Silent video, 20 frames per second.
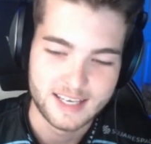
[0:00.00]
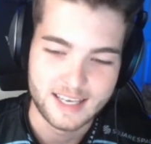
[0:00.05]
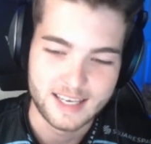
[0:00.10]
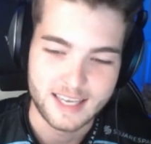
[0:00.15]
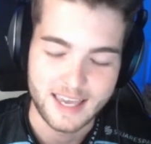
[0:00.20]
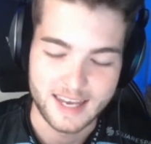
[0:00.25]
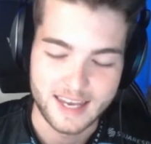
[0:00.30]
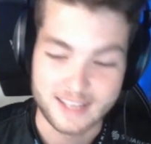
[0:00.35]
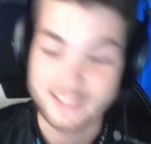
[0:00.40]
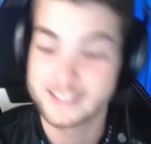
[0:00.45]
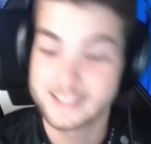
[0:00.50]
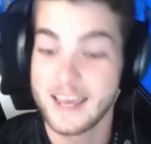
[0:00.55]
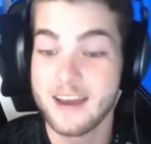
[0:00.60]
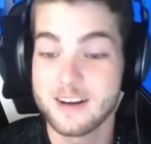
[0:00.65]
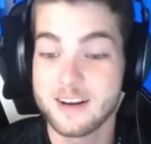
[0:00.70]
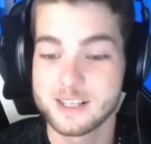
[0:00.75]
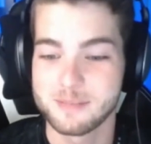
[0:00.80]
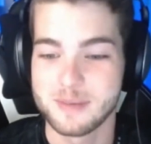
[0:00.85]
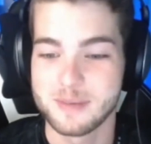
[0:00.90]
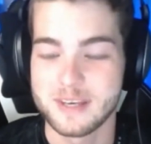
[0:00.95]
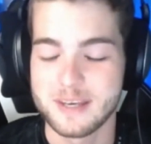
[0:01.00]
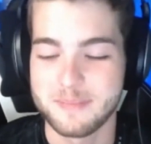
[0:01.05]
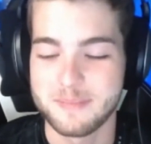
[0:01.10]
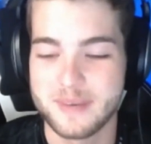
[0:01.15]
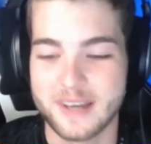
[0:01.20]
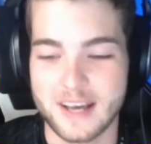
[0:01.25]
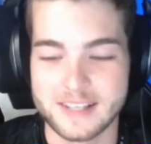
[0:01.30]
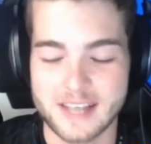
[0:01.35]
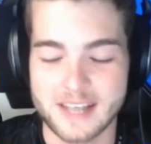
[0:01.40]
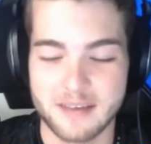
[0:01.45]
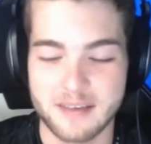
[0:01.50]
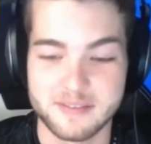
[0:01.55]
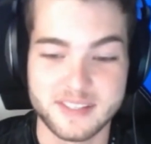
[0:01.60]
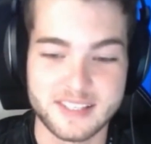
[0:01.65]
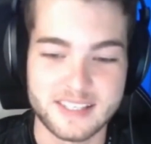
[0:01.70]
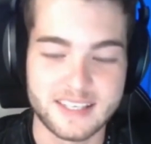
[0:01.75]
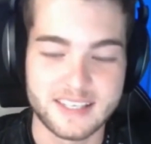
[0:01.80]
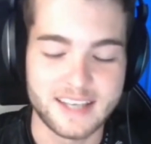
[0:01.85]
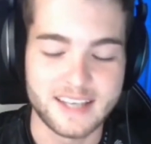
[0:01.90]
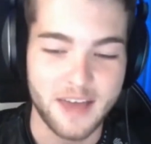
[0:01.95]
and it scares me because I've
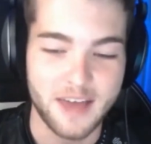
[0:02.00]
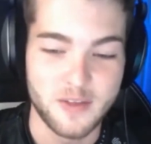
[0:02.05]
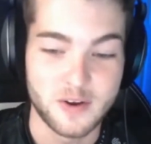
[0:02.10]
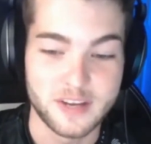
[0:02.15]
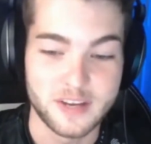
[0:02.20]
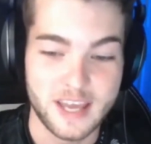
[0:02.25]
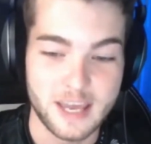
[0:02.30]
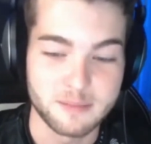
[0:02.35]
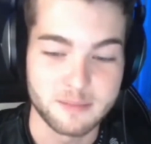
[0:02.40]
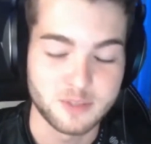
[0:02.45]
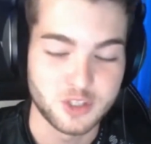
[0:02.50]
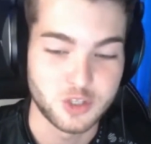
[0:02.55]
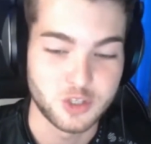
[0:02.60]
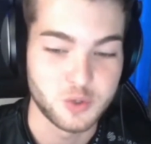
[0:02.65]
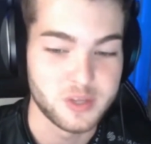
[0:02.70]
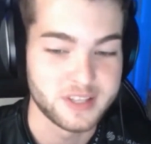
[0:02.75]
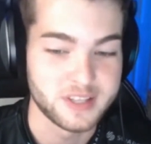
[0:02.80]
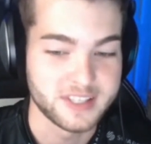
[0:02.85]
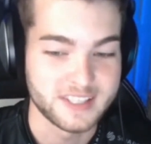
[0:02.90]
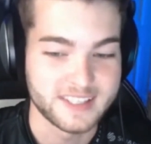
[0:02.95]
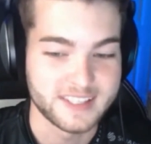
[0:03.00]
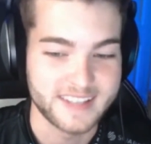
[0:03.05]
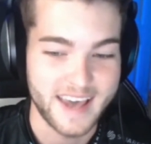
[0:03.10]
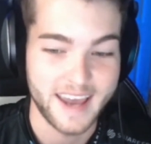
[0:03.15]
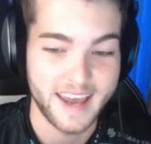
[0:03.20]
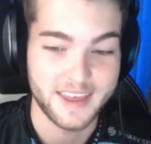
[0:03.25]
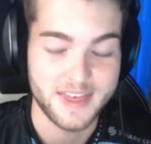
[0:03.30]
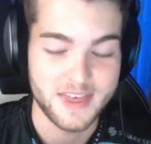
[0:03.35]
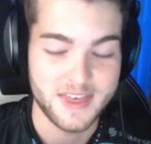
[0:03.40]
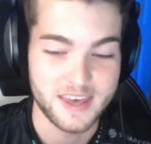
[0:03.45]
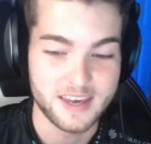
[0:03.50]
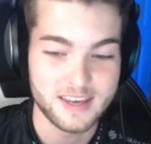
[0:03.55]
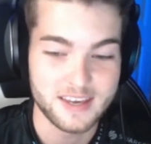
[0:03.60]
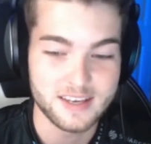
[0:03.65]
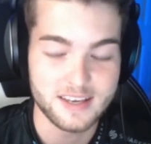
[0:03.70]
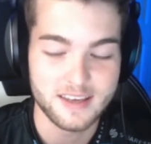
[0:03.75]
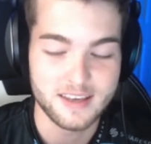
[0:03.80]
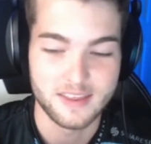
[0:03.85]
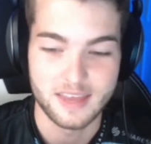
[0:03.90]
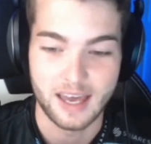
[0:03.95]
seen other games do this exact
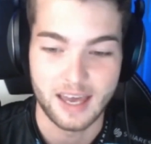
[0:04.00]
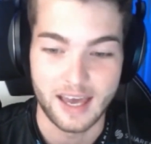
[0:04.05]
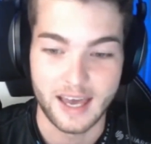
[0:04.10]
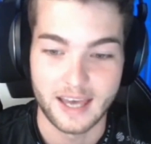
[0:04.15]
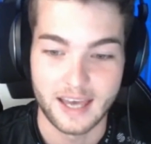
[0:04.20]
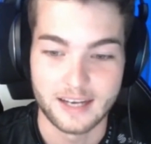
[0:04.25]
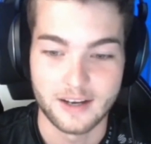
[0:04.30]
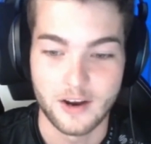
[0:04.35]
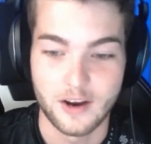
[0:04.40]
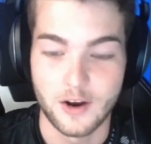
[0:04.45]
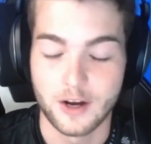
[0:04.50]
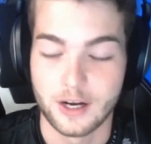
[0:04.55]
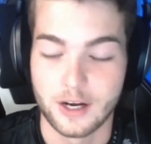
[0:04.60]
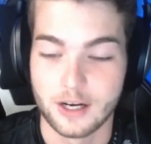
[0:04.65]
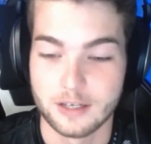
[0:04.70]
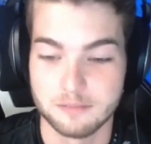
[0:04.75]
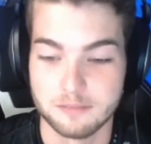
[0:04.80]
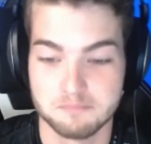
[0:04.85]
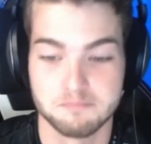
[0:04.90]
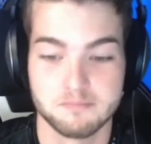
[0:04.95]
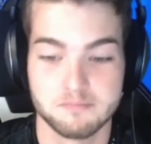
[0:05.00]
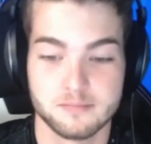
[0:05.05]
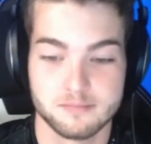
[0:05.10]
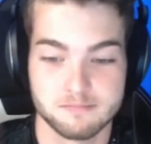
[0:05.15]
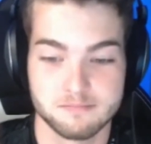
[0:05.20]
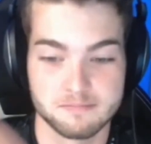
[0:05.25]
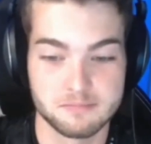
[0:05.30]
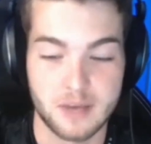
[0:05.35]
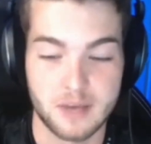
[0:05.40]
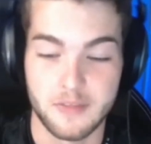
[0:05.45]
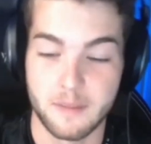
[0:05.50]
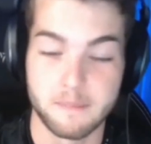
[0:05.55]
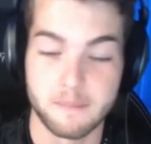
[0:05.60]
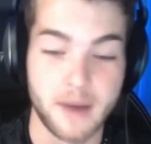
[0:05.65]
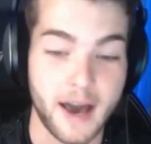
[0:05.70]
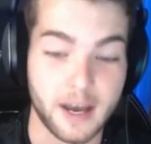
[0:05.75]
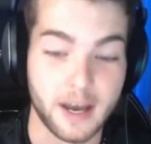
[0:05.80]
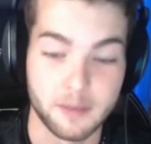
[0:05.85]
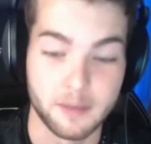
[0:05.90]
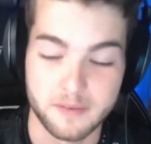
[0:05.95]
thing that are on the
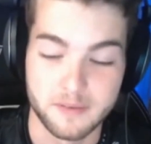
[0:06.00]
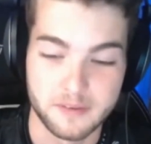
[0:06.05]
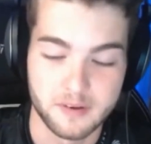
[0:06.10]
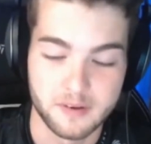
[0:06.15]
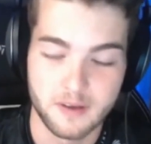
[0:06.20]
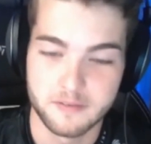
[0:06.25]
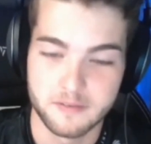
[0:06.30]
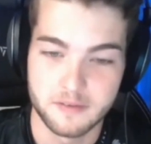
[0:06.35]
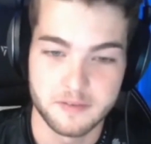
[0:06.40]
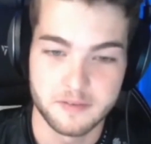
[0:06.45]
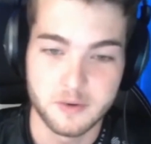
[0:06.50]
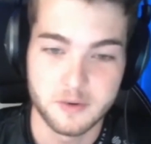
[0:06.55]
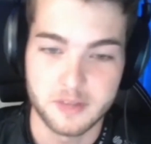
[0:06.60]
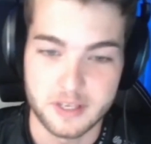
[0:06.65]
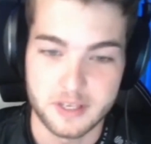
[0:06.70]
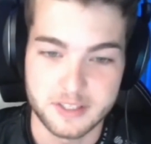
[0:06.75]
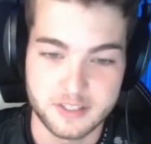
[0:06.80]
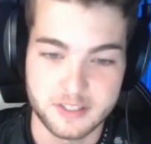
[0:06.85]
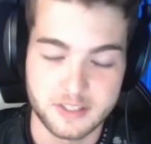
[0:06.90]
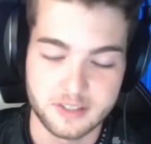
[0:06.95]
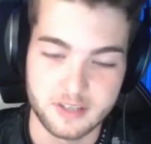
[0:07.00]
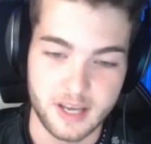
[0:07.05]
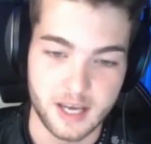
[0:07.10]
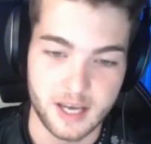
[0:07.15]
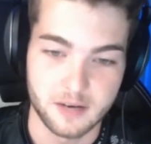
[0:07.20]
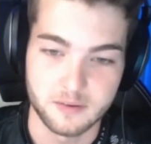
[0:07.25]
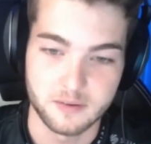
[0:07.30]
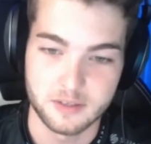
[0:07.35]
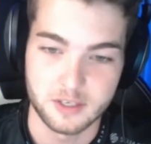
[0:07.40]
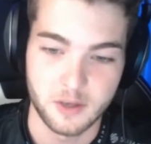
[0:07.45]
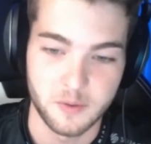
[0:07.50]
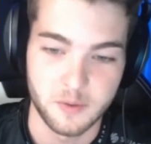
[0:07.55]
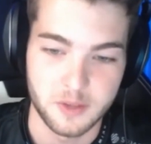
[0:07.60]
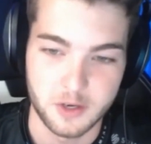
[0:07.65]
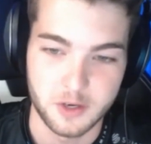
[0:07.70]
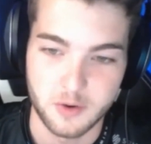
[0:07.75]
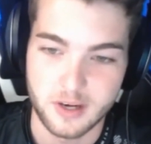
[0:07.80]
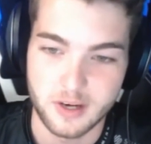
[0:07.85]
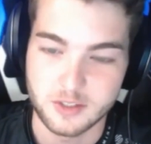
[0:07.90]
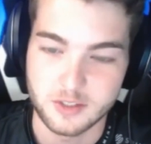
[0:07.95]
bottom of the viewer lists now, in the
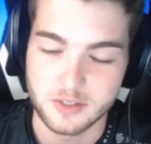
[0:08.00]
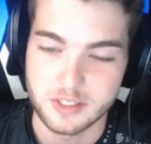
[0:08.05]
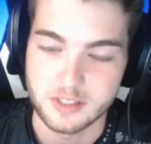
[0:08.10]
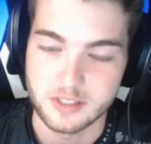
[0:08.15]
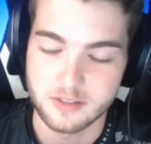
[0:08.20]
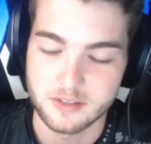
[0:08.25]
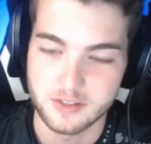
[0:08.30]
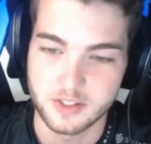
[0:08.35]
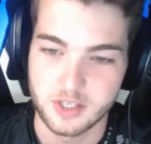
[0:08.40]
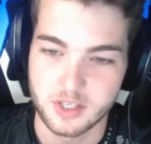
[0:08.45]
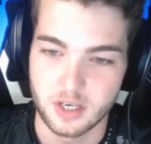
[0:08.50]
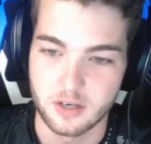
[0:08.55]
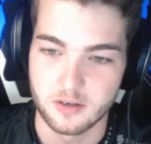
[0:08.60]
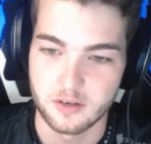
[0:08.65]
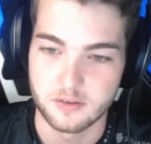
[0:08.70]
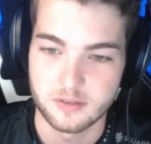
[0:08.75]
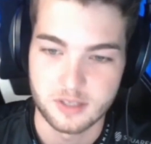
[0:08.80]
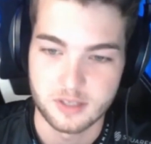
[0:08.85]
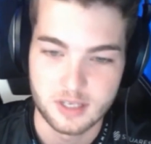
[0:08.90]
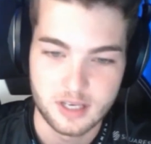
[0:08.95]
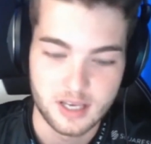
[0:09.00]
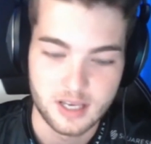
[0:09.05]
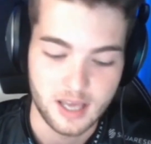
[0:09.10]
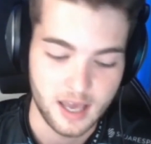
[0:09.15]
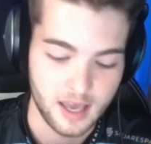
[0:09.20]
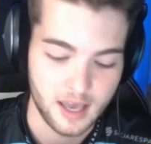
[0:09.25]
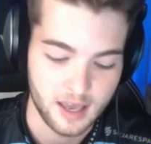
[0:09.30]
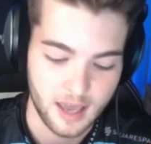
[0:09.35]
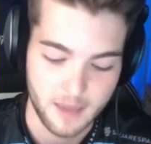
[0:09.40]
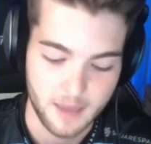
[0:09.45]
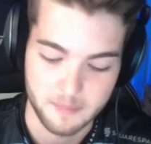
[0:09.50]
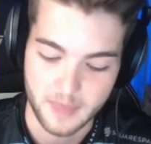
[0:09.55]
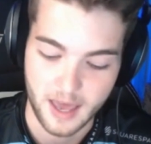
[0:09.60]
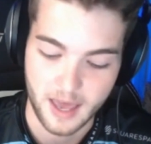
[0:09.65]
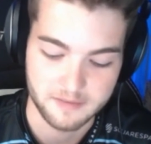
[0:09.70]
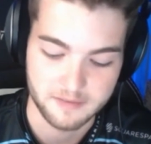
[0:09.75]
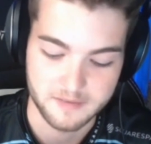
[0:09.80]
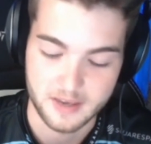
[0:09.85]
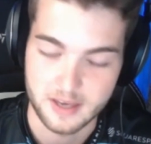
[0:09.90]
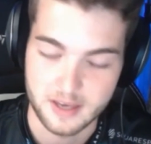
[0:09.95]
directory. So I'm not
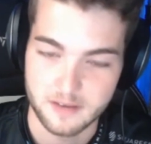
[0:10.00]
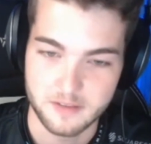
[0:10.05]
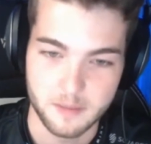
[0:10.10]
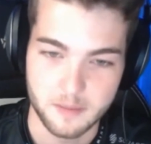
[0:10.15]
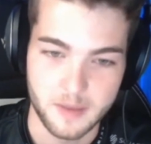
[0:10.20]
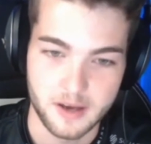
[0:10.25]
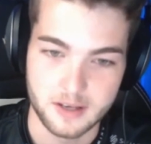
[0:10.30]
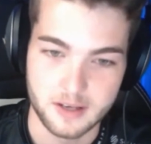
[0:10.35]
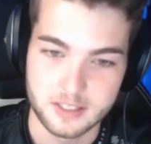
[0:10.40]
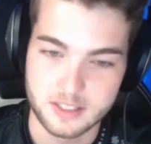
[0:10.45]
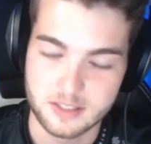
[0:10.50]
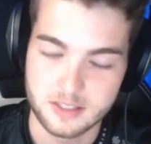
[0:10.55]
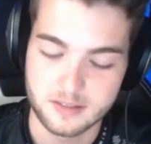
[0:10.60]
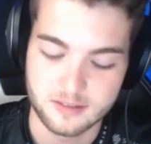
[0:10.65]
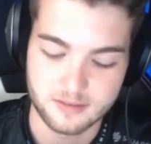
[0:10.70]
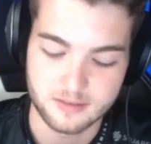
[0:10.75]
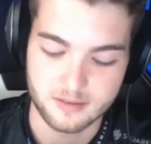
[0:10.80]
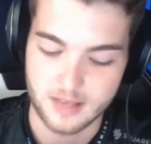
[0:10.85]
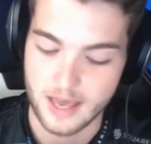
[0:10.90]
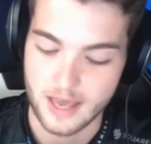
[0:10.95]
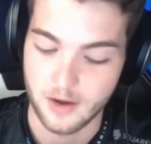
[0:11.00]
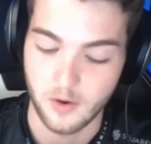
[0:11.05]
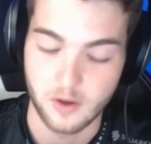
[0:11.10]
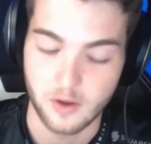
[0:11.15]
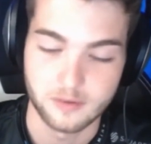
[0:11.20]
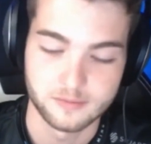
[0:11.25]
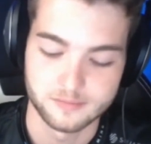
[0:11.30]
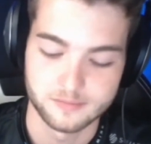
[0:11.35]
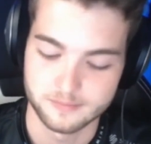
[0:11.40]
a fan of the metas at all.